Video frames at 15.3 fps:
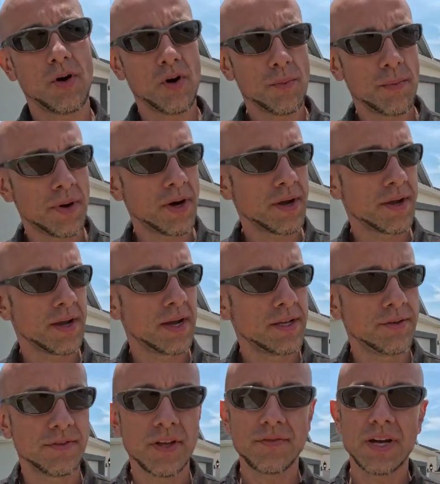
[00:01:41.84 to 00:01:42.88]
home buyer and
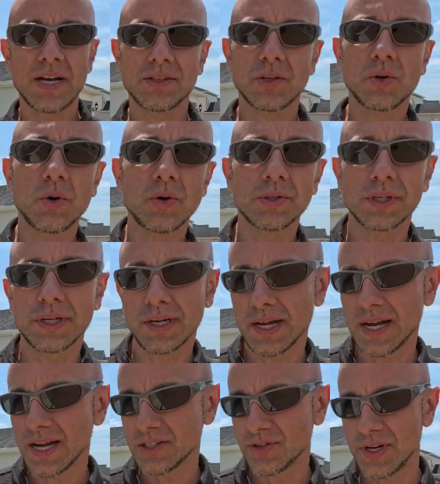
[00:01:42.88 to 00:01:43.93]
you've never had to call in a
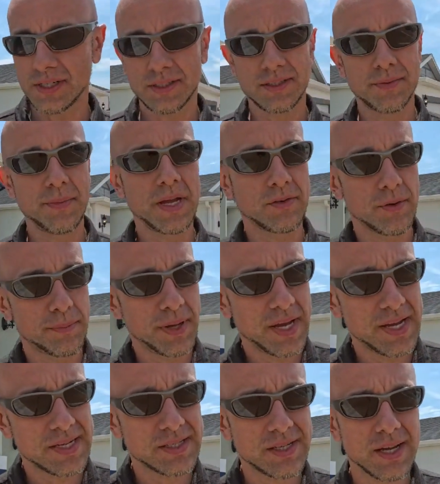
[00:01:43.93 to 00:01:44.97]
contractor to make
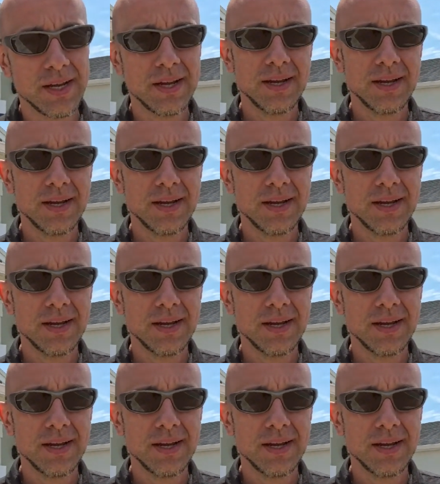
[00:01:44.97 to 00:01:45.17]
repairs,